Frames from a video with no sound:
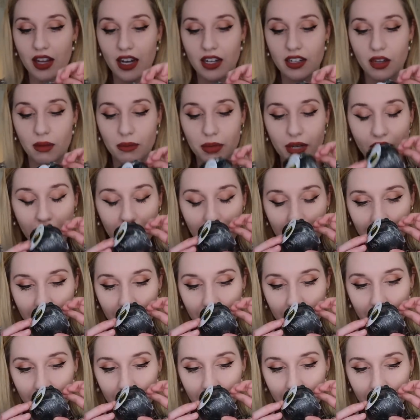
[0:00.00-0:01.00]
that company.
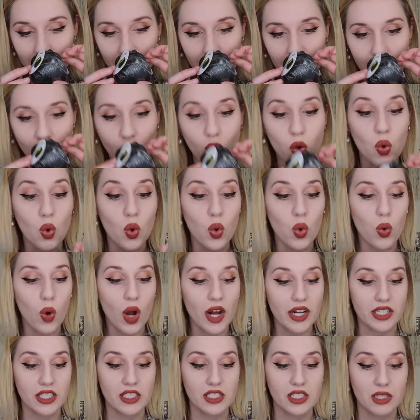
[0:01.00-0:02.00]
Ooh,
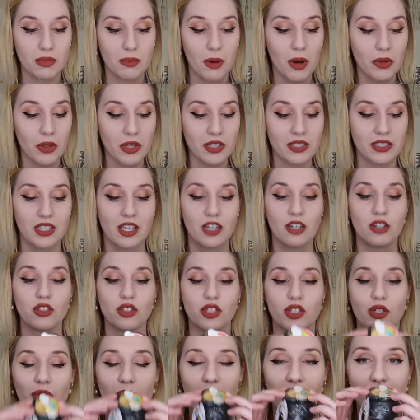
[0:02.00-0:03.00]
I can smell the Skittles
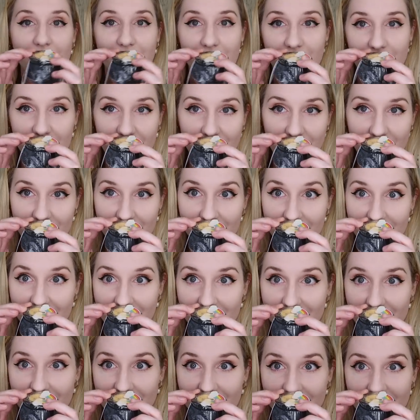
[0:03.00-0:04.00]
through it.
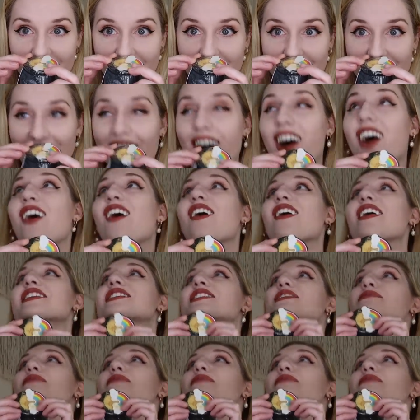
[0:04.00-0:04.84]
Oh, it